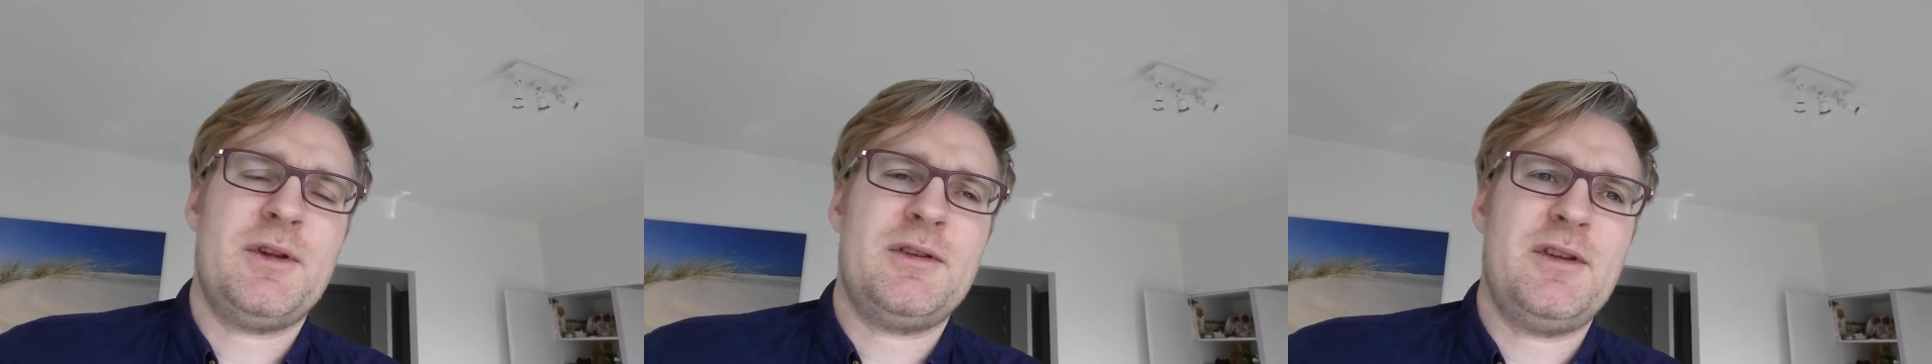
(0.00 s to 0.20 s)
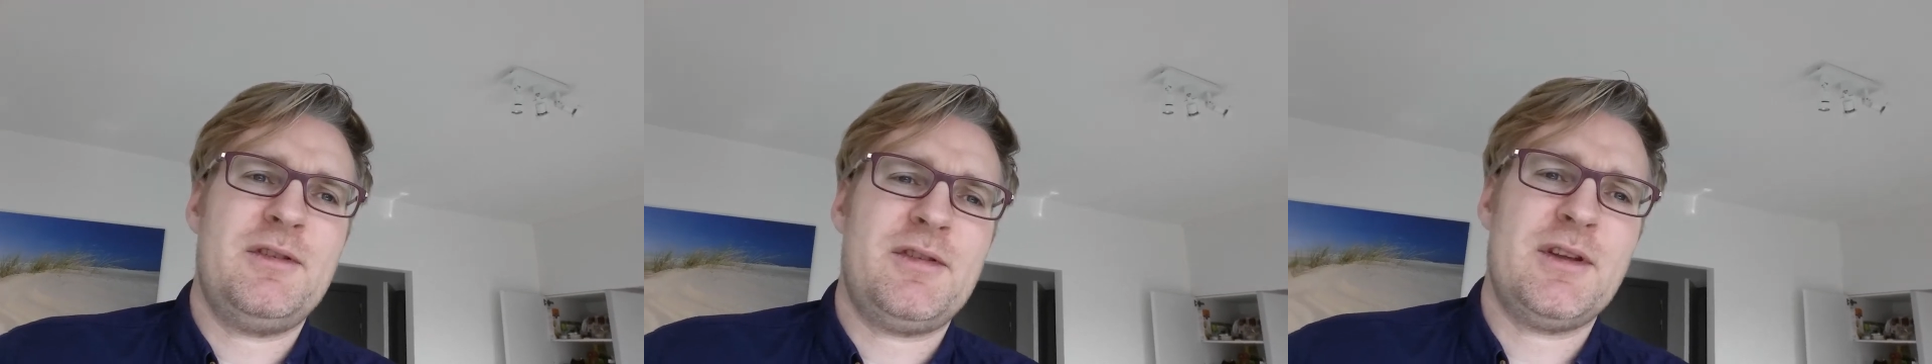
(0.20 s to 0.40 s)

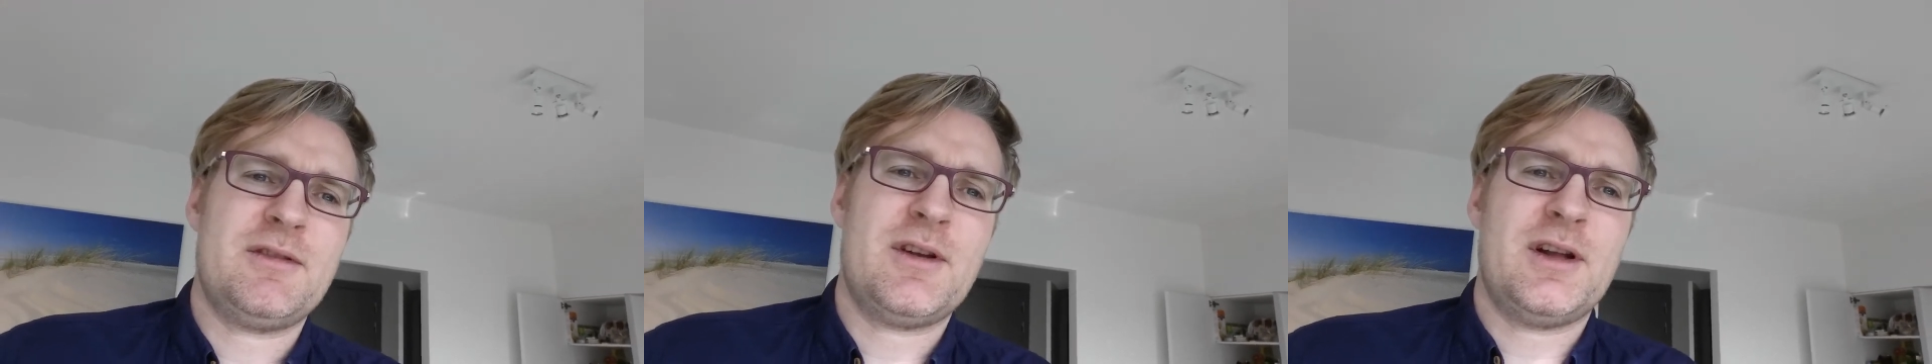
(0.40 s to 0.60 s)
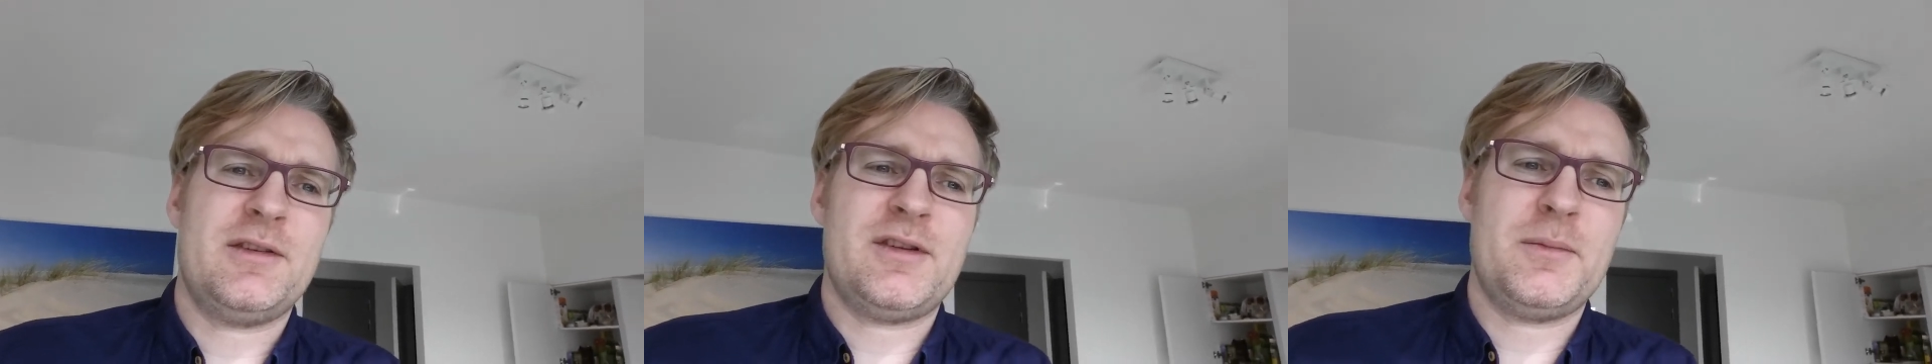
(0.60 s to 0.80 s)
the
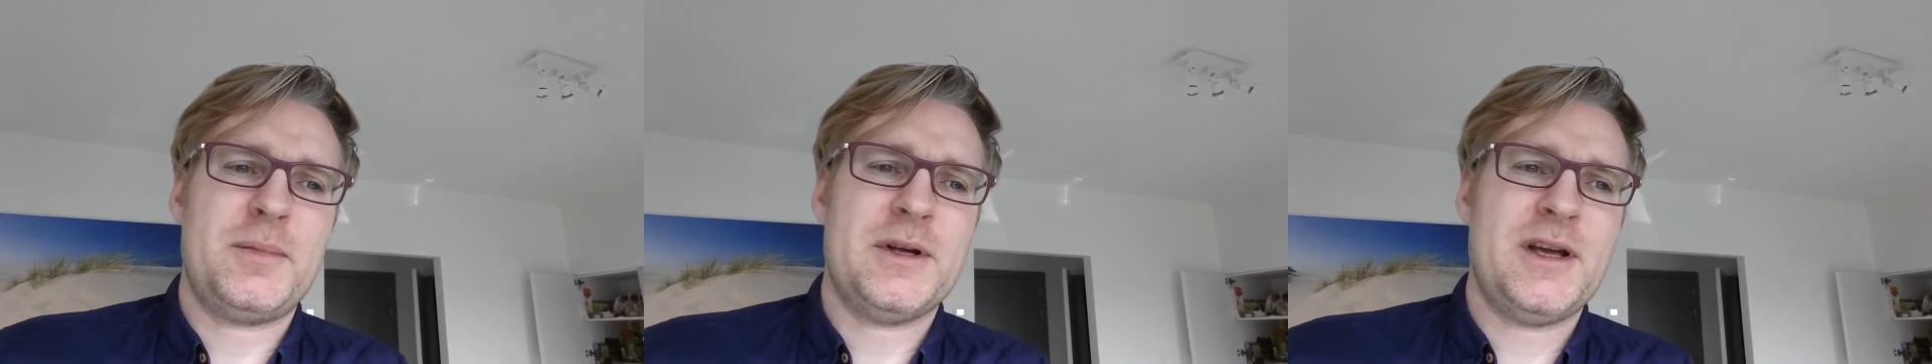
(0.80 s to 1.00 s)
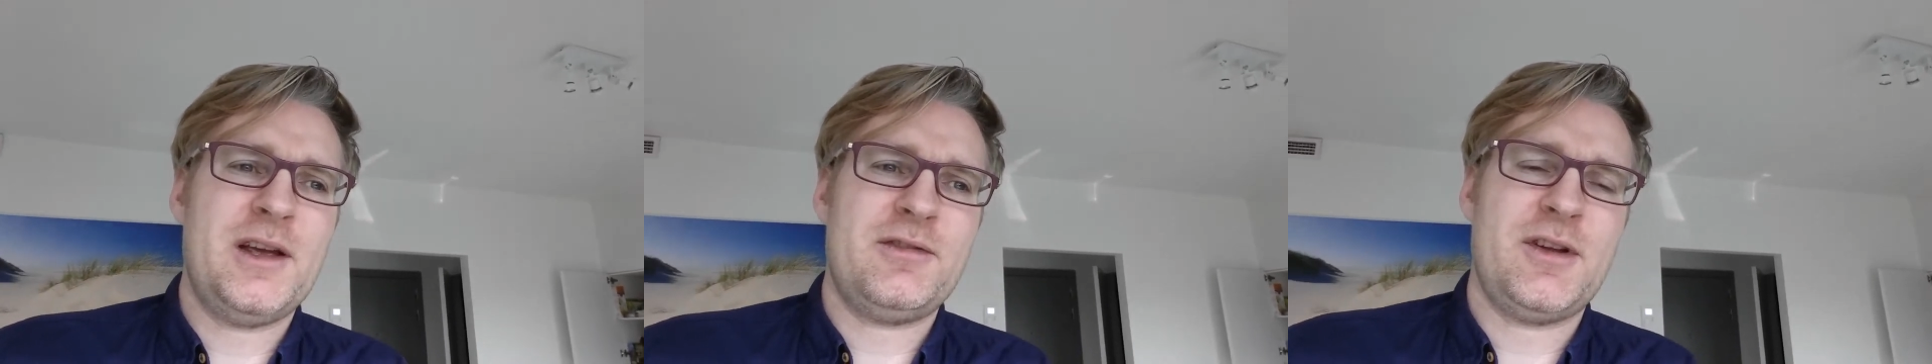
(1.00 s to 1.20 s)
decentralized
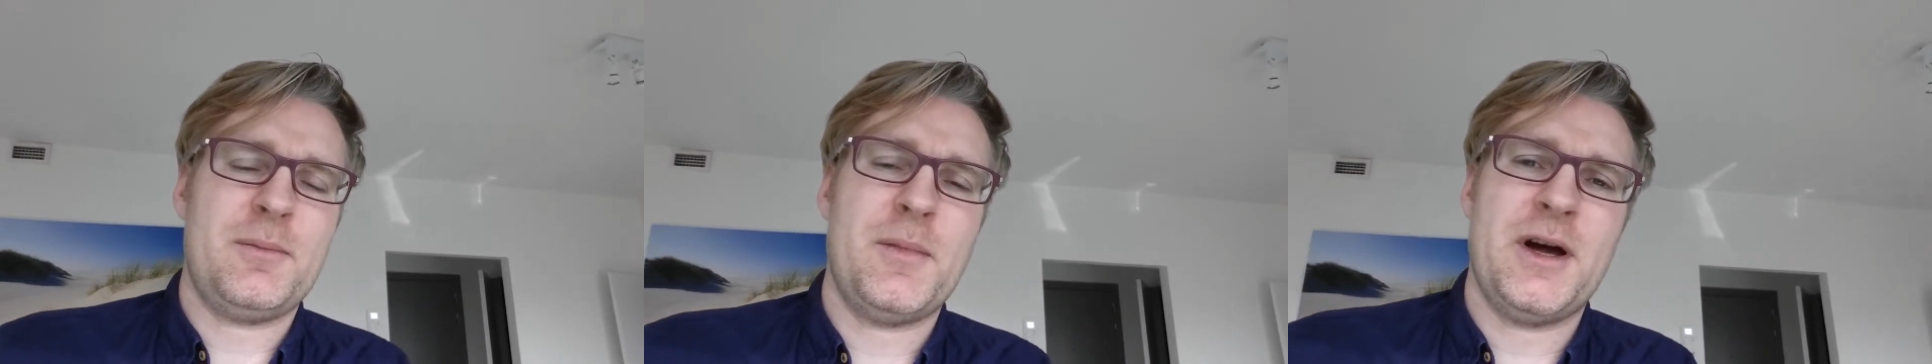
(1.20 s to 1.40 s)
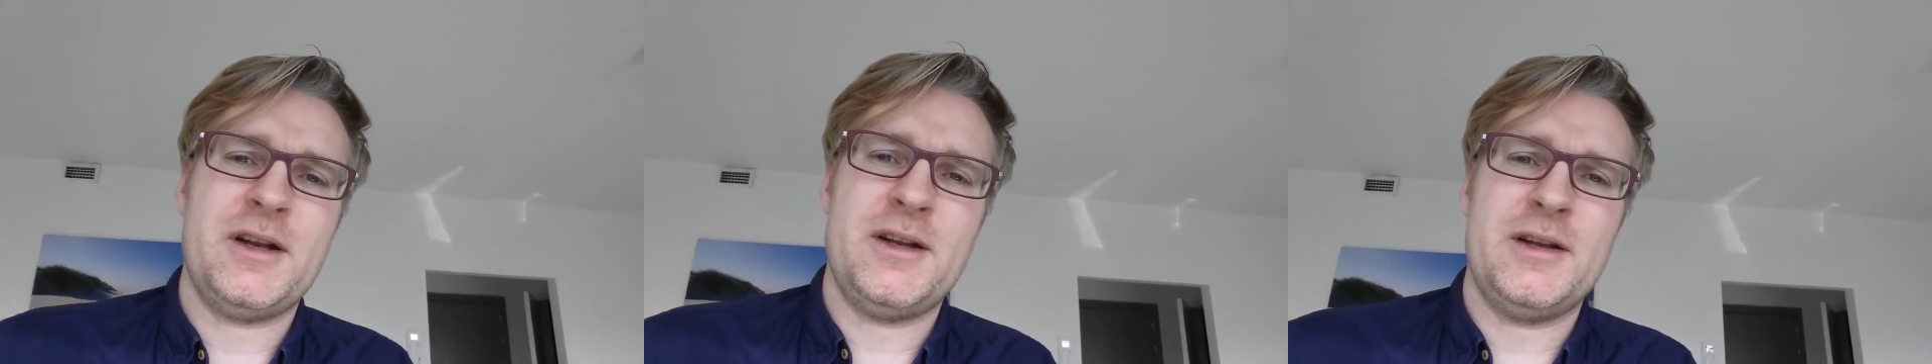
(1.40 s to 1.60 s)
application, it
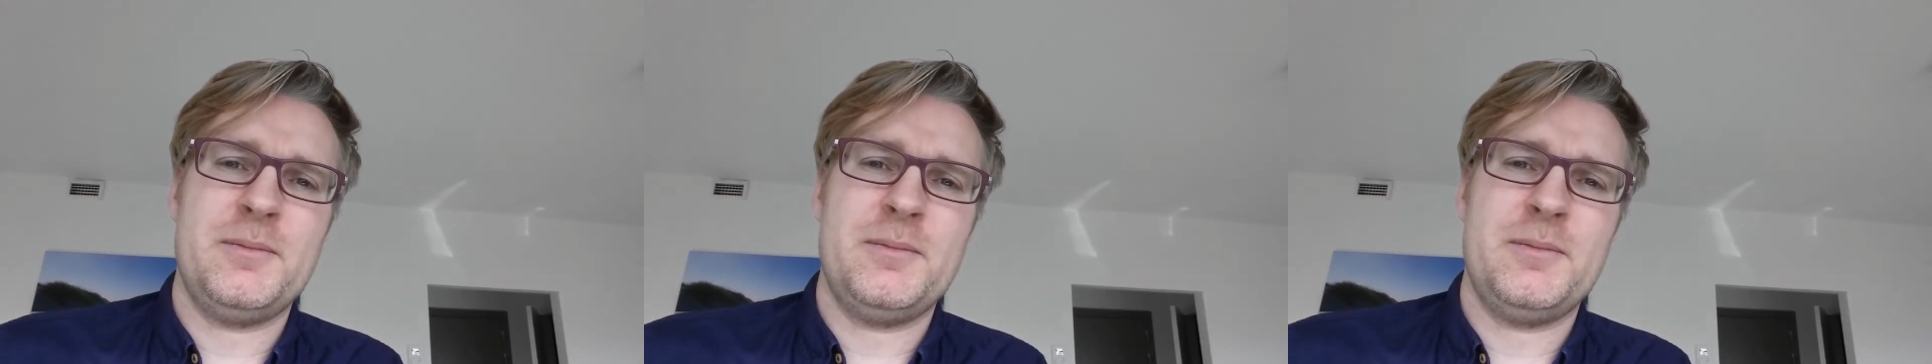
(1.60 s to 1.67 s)
might,